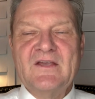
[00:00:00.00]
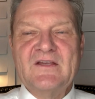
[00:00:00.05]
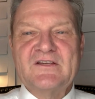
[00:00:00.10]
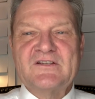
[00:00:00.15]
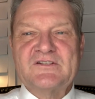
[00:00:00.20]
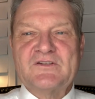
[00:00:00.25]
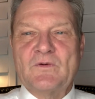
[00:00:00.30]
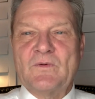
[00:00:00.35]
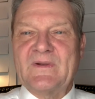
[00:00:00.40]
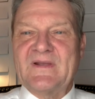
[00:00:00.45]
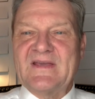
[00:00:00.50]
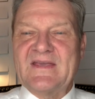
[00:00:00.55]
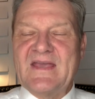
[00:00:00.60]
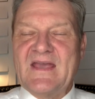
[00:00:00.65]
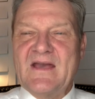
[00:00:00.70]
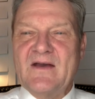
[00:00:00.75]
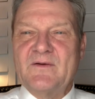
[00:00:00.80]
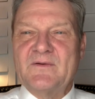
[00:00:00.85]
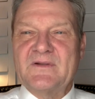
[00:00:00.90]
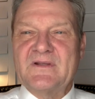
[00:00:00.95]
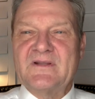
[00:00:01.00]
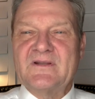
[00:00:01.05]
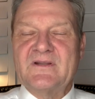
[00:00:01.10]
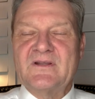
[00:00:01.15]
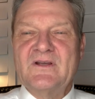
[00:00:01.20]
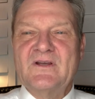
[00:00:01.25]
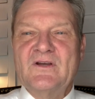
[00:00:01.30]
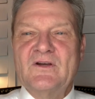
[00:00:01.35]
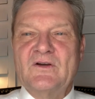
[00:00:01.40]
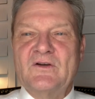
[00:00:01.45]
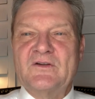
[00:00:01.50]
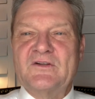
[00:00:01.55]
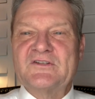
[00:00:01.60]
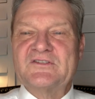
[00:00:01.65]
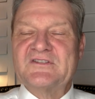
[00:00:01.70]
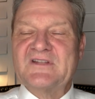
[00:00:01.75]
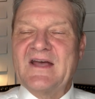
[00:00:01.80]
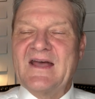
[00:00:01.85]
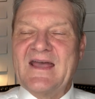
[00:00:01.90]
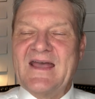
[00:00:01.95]
So an accountant who
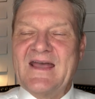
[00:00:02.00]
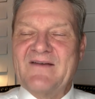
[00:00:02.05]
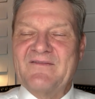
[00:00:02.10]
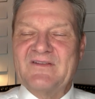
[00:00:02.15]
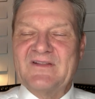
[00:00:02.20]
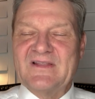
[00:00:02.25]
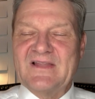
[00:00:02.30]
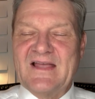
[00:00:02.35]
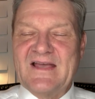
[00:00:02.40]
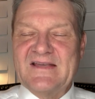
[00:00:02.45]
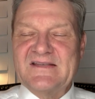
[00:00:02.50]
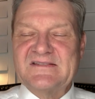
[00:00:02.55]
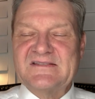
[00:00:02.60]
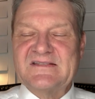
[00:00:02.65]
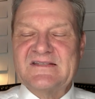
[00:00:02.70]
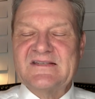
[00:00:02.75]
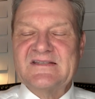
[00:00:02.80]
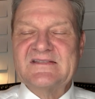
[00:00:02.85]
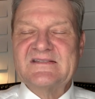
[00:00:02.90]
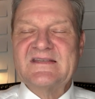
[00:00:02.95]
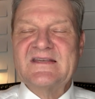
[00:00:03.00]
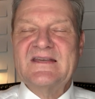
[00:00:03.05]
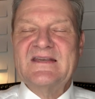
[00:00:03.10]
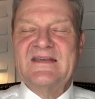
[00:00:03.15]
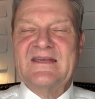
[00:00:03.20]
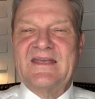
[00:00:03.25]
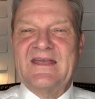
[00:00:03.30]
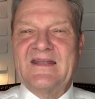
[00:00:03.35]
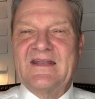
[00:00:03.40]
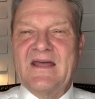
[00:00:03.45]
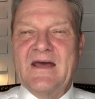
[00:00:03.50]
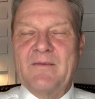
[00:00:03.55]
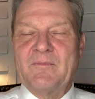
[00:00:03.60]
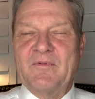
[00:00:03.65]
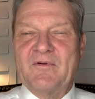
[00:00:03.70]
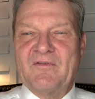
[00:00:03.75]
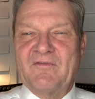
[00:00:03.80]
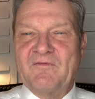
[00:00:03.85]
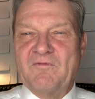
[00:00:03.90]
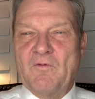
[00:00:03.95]
does not have a license cannot
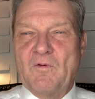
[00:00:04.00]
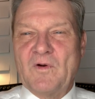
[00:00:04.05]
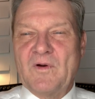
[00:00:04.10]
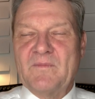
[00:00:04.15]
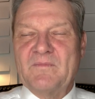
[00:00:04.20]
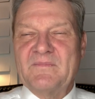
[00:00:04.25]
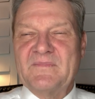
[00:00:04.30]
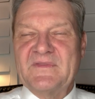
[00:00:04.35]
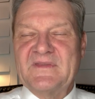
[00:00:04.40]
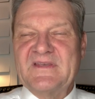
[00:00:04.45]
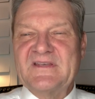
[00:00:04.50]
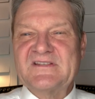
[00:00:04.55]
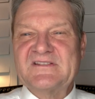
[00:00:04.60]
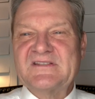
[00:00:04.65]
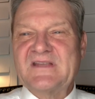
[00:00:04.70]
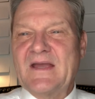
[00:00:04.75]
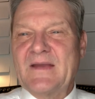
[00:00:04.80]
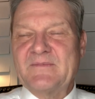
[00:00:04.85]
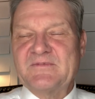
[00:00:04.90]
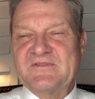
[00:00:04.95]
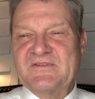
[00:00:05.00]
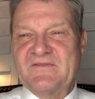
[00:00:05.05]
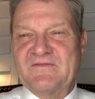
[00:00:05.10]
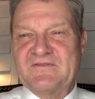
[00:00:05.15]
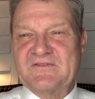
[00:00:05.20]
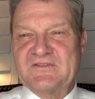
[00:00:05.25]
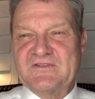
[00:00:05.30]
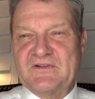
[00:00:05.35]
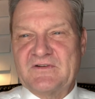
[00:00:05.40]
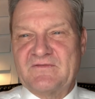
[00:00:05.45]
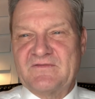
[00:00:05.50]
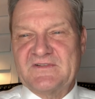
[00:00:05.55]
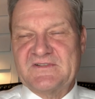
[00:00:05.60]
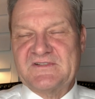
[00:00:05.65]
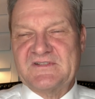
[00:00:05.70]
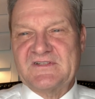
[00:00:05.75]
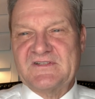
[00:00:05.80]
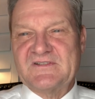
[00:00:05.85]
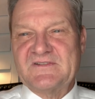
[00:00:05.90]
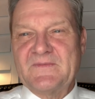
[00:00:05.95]
perform these types of
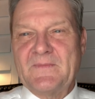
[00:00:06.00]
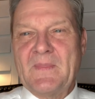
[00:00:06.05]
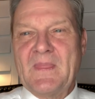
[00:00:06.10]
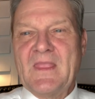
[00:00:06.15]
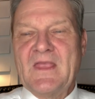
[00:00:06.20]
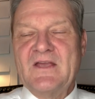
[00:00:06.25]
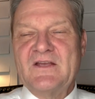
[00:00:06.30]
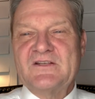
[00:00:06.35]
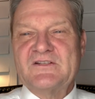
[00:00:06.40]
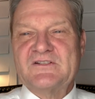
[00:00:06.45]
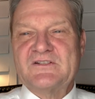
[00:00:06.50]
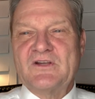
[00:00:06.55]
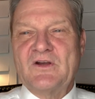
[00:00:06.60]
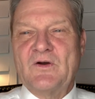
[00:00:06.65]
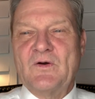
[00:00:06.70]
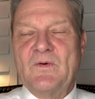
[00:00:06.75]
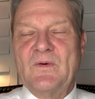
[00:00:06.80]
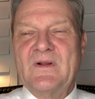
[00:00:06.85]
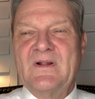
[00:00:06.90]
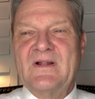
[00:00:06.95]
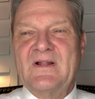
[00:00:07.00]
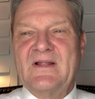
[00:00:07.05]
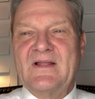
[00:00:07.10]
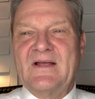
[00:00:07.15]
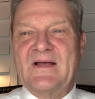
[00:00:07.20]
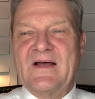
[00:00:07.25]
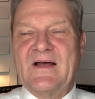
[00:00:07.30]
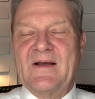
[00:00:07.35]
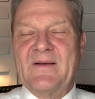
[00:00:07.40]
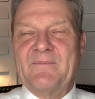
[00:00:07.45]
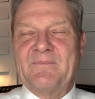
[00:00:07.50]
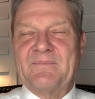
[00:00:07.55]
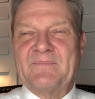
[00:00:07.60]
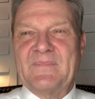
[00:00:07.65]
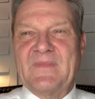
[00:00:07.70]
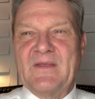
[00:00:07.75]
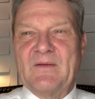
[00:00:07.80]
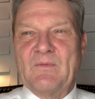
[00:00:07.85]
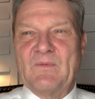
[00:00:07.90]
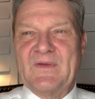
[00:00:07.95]
services. So
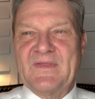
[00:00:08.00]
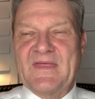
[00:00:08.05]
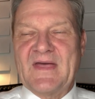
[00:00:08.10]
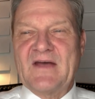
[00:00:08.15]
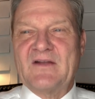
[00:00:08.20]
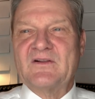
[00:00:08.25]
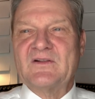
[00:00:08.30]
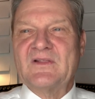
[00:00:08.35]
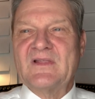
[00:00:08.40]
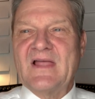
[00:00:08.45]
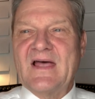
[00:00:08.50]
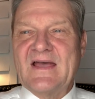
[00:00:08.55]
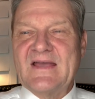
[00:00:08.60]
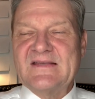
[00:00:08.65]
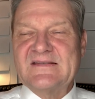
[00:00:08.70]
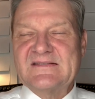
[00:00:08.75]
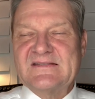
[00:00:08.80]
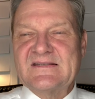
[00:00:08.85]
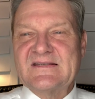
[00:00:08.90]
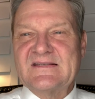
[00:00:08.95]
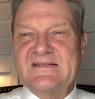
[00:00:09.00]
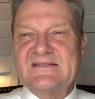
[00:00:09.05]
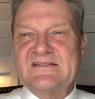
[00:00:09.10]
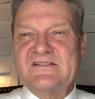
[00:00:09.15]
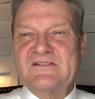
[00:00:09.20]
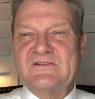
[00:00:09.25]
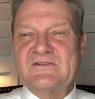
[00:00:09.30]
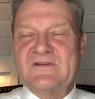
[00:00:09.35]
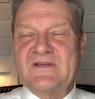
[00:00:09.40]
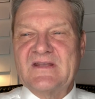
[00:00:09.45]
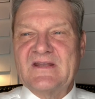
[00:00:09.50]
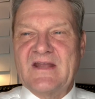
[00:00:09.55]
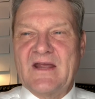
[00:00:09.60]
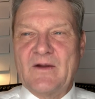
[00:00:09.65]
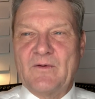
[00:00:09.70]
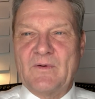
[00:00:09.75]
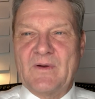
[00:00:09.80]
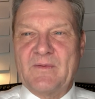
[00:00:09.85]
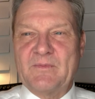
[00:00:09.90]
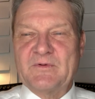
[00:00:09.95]
without a license, you
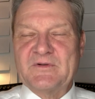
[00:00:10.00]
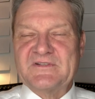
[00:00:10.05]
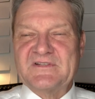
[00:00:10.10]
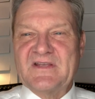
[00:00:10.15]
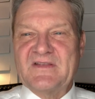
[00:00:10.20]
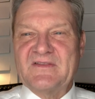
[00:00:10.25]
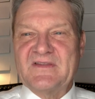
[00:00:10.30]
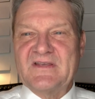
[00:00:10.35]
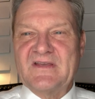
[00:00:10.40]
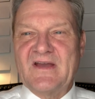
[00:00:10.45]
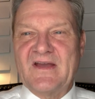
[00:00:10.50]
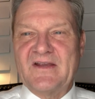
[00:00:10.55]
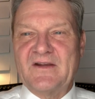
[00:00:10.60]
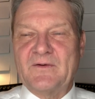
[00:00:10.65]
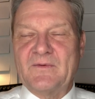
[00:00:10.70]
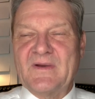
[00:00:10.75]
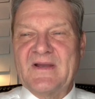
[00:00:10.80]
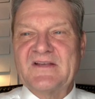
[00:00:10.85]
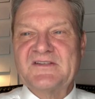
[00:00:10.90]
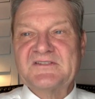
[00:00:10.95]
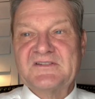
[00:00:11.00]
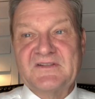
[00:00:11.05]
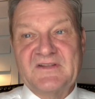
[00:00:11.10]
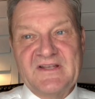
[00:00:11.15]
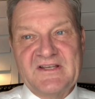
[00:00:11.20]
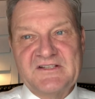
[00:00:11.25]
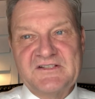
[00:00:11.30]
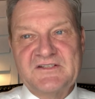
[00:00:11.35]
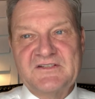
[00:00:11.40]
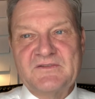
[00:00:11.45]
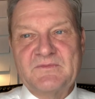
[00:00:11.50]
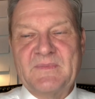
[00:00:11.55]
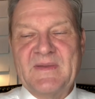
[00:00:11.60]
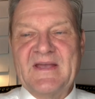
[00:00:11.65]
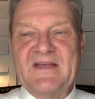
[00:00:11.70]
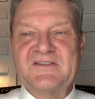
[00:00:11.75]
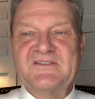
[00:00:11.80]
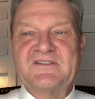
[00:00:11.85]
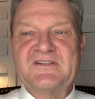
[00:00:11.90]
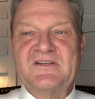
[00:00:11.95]
cannot represent the IRS unless you
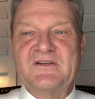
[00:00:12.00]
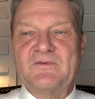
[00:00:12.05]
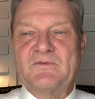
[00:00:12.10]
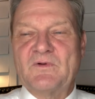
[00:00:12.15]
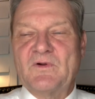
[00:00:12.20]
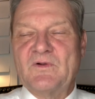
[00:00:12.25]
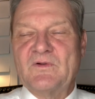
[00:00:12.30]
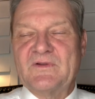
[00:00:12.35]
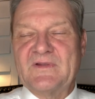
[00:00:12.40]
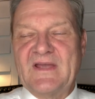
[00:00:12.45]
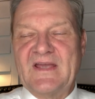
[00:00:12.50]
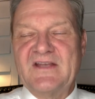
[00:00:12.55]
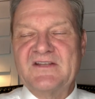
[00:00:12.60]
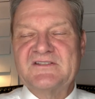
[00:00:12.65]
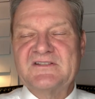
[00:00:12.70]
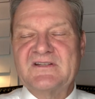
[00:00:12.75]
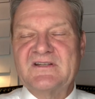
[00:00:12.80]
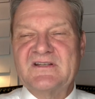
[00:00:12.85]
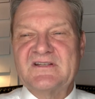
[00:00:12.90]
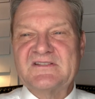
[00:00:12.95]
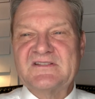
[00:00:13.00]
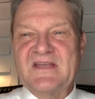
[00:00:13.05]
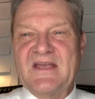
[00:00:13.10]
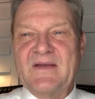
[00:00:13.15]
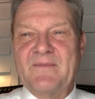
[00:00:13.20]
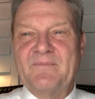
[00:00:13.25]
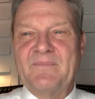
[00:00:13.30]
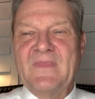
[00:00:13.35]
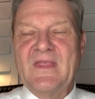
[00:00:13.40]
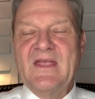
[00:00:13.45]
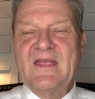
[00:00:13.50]
pass the enrolled agent exam,